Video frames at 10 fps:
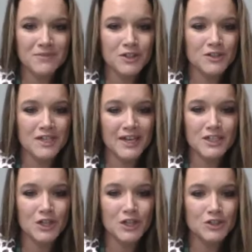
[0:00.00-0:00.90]
You
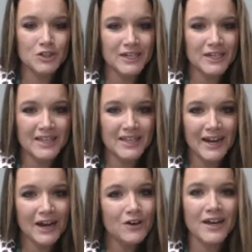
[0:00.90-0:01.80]
can go check that
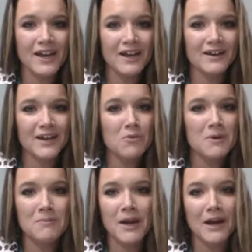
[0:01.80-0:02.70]
out and
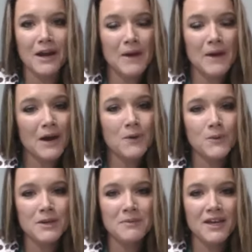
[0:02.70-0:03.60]
help
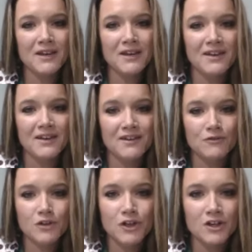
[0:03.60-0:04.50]
empower women in
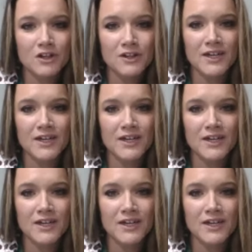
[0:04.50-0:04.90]
rural